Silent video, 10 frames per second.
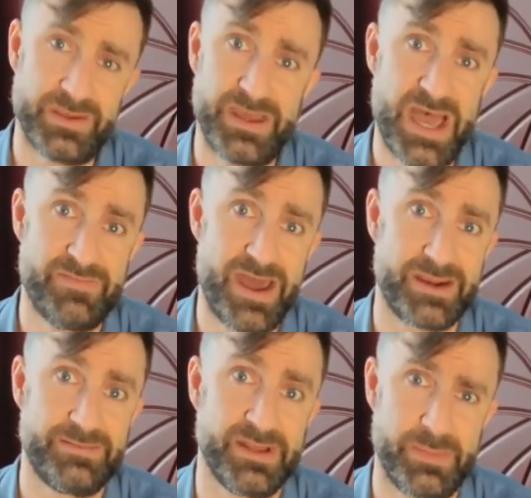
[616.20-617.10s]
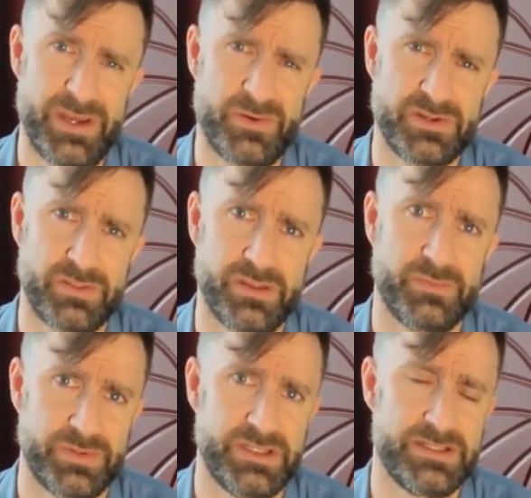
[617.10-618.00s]
have at it. Let me know what you
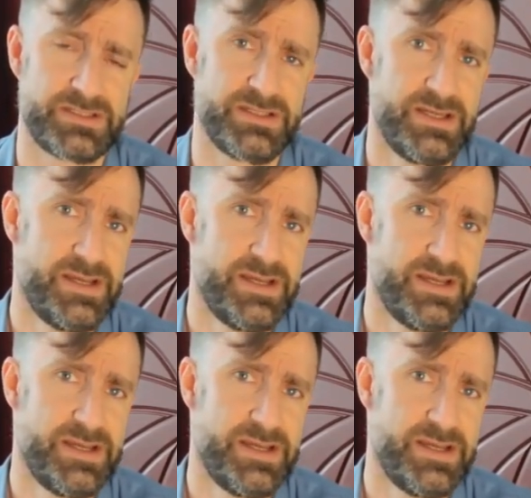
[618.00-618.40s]
think, please.